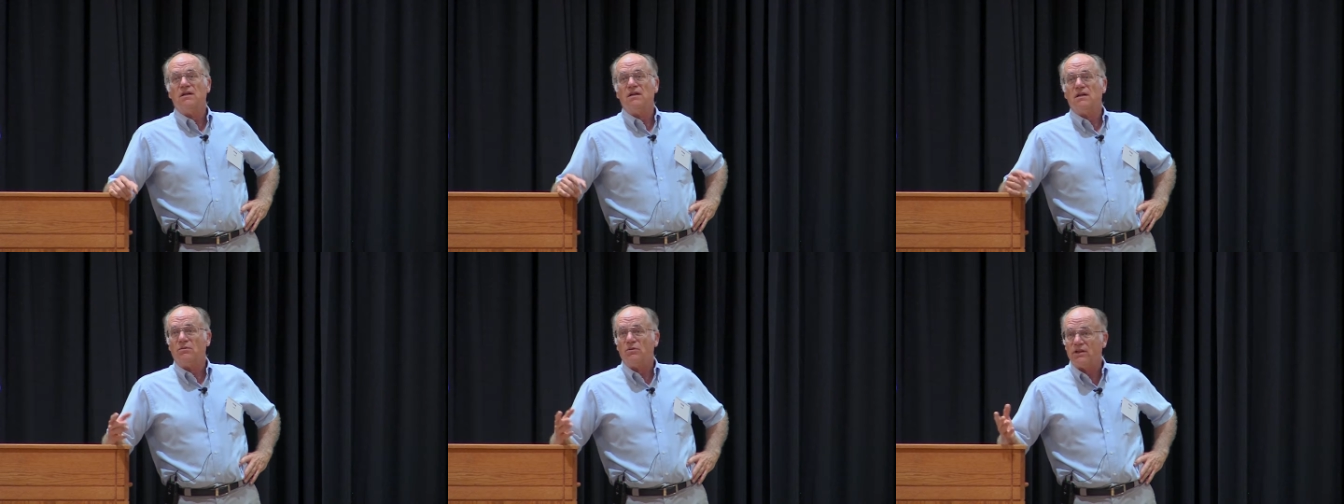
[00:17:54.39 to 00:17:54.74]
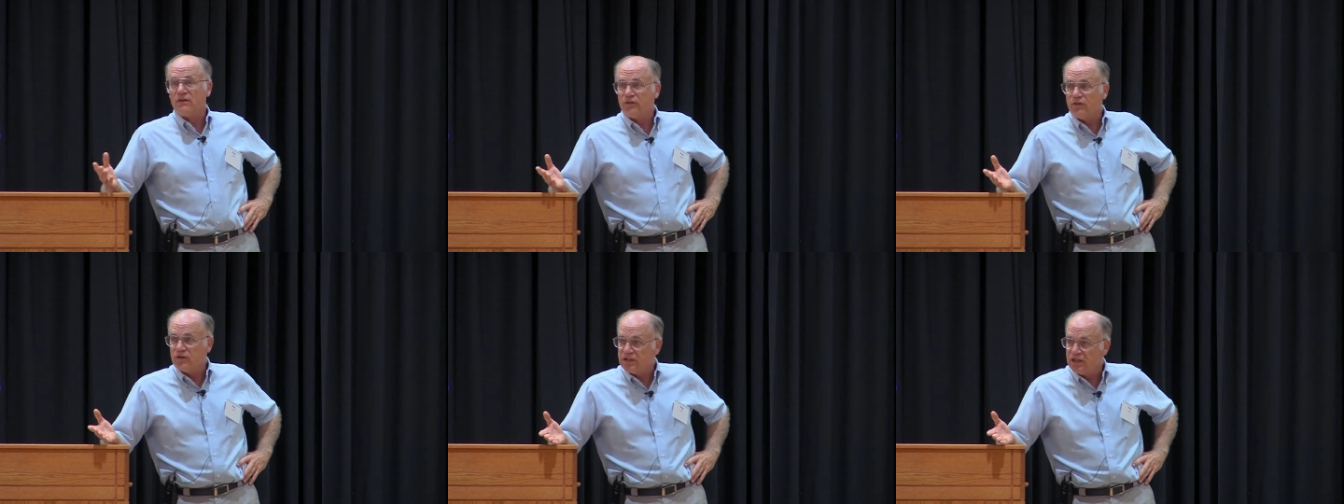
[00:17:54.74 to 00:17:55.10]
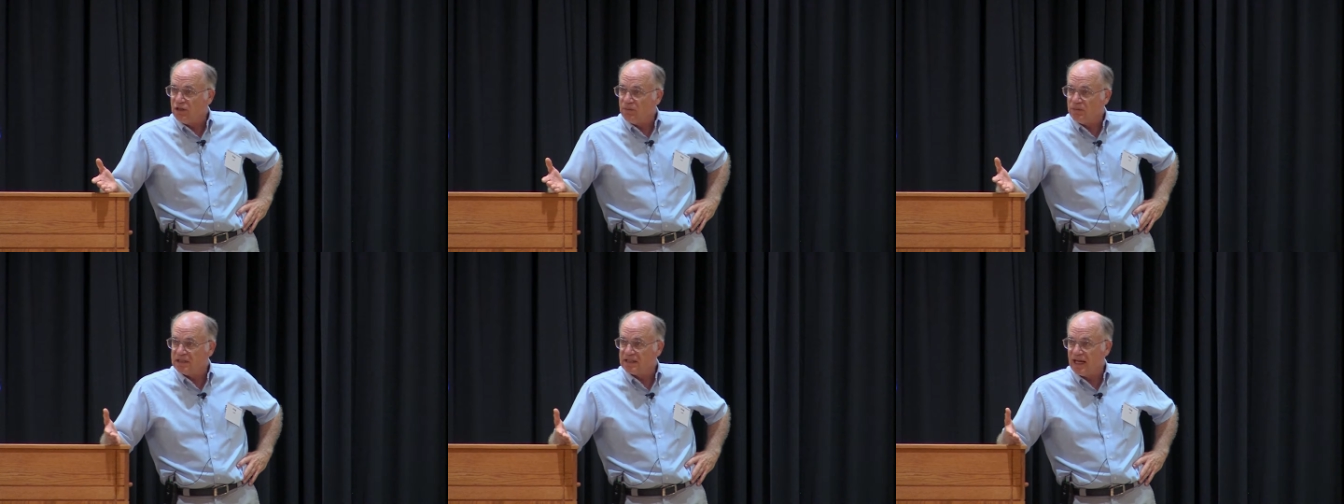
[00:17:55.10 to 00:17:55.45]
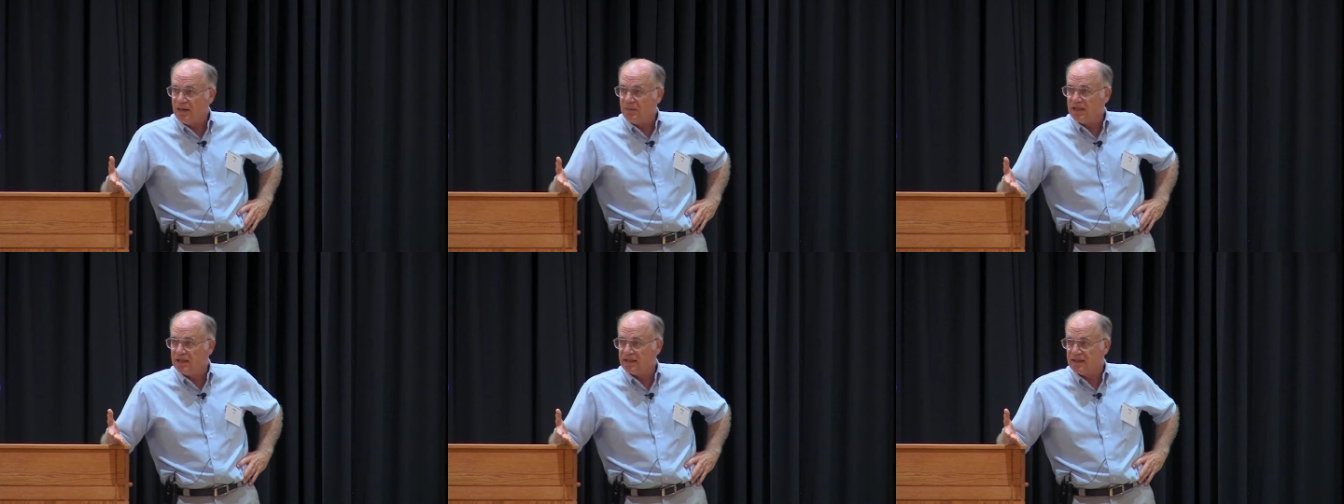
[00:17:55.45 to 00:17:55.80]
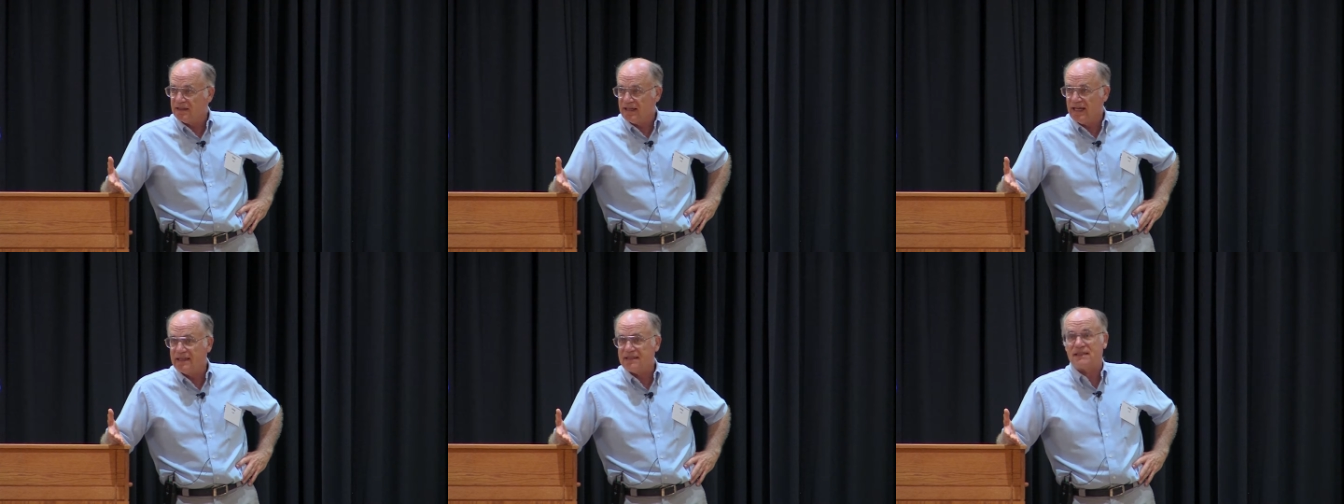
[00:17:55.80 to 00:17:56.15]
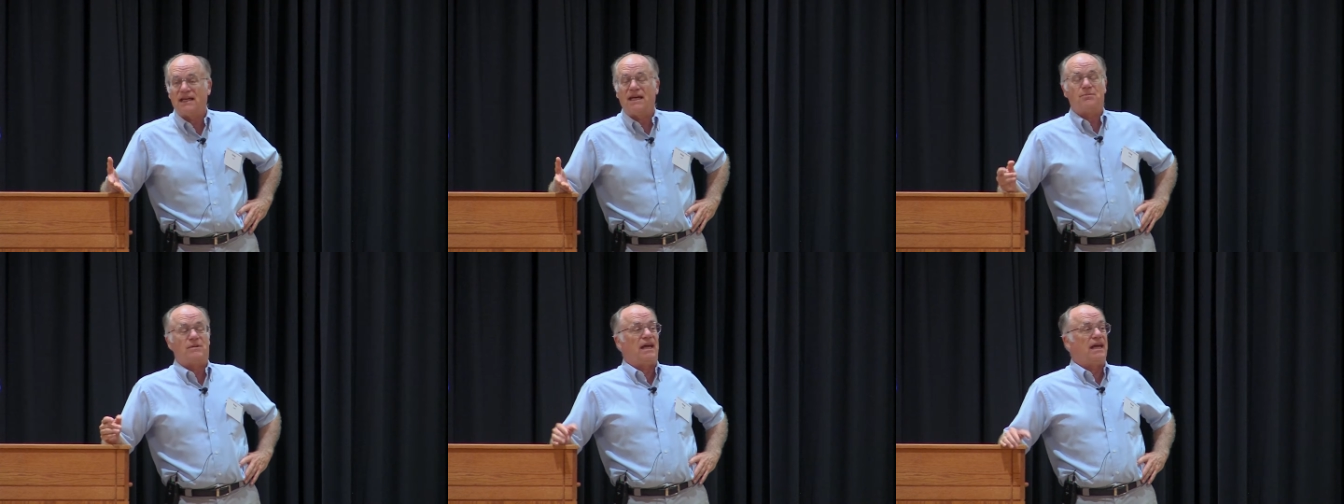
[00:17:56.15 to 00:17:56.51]
when the first humans came into the
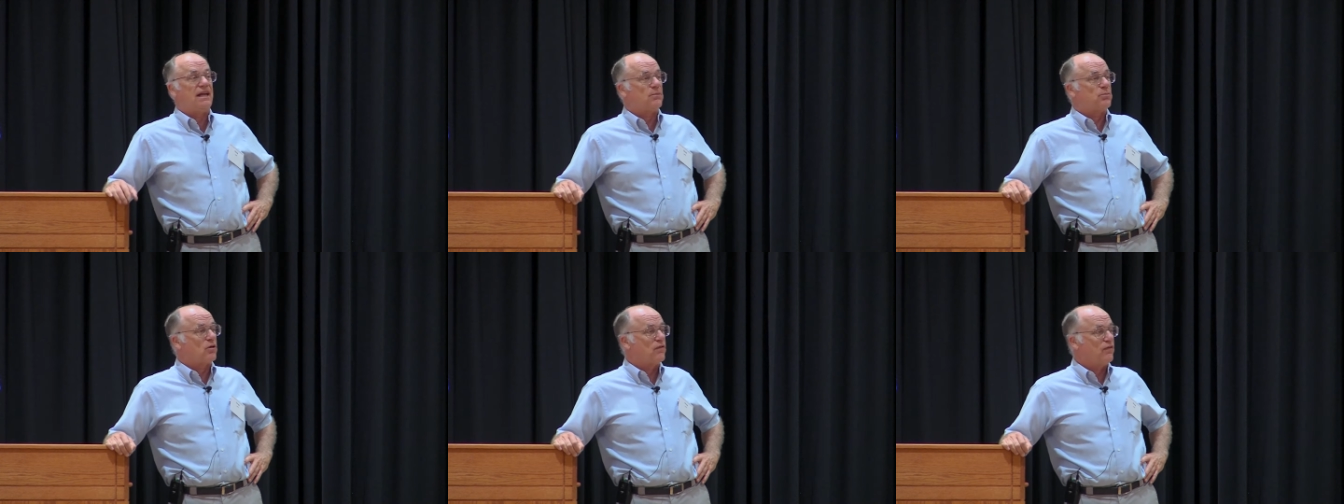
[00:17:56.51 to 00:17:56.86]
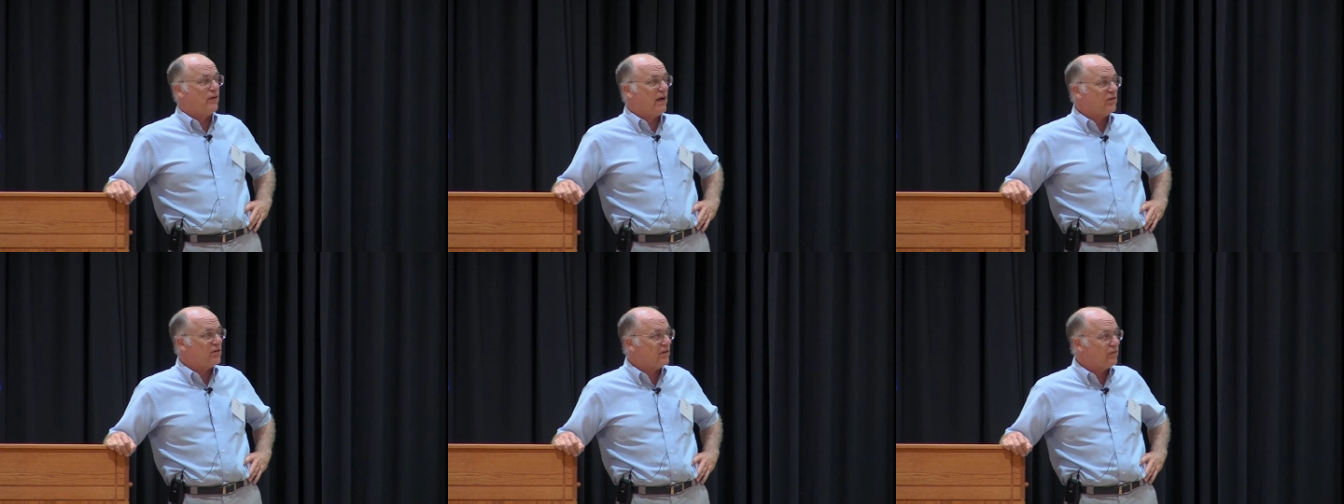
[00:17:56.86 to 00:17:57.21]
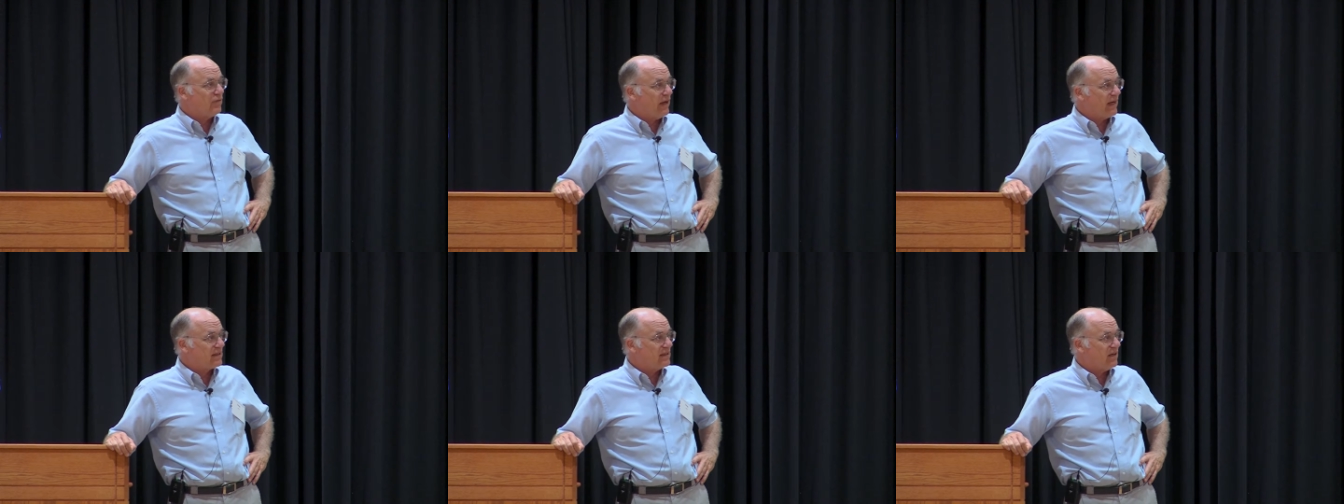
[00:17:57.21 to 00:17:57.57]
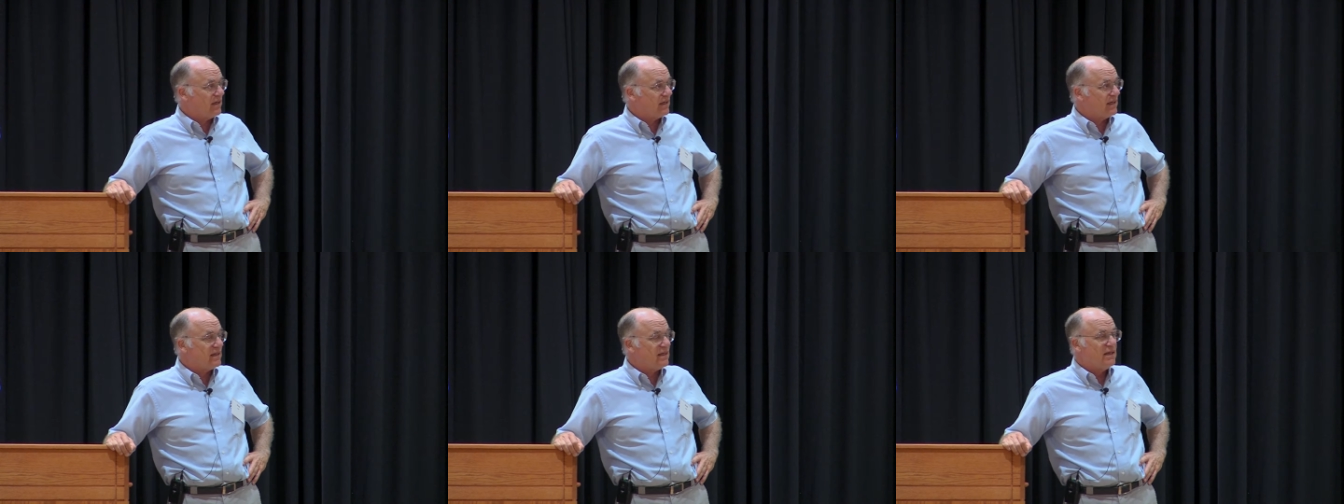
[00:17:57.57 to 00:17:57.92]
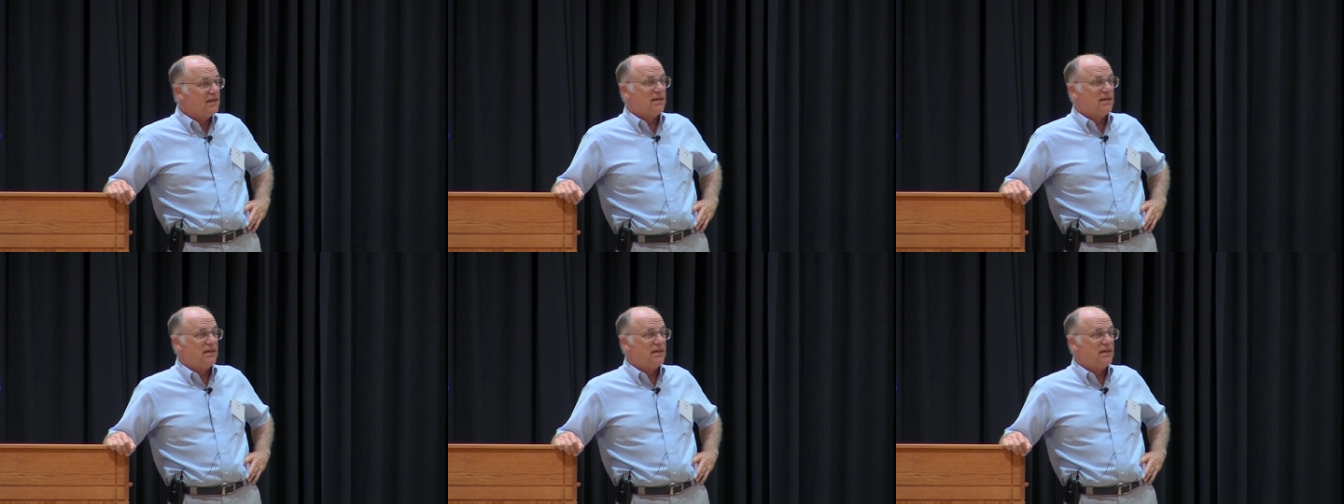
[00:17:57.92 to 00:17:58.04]
landscape, they had a profound effect on it.